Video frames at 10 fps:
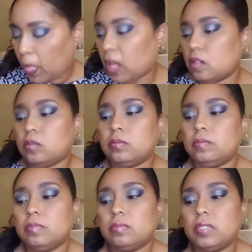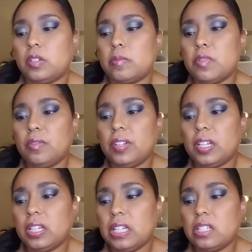Now we're
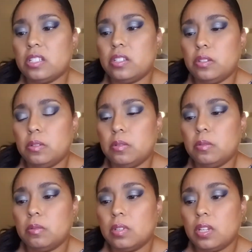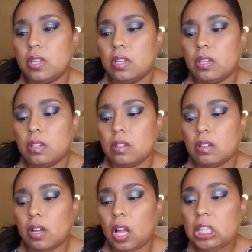moving into,
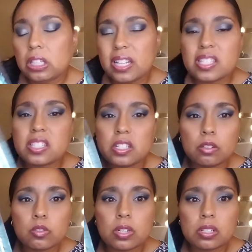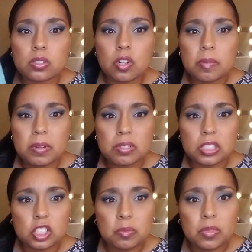it's still drugstore, but it was a
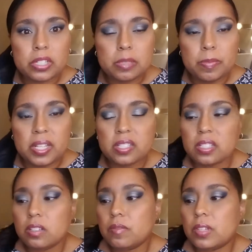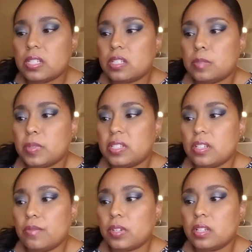little more expensive. This is
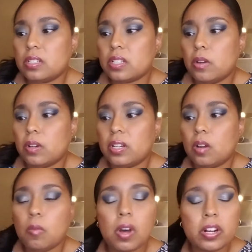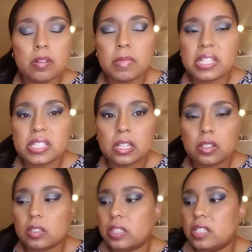Pacifica's Coconut Water Micellar
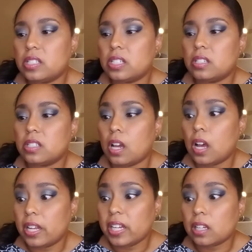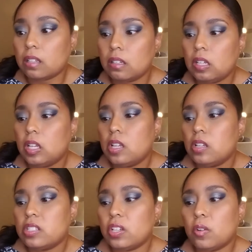Cleansing Tonic.
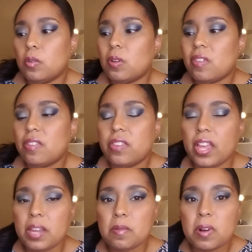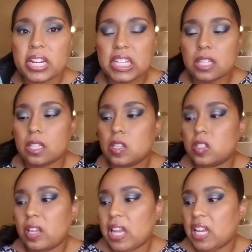So they market this
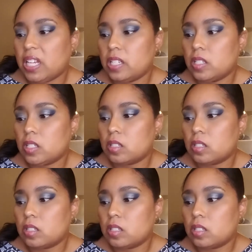as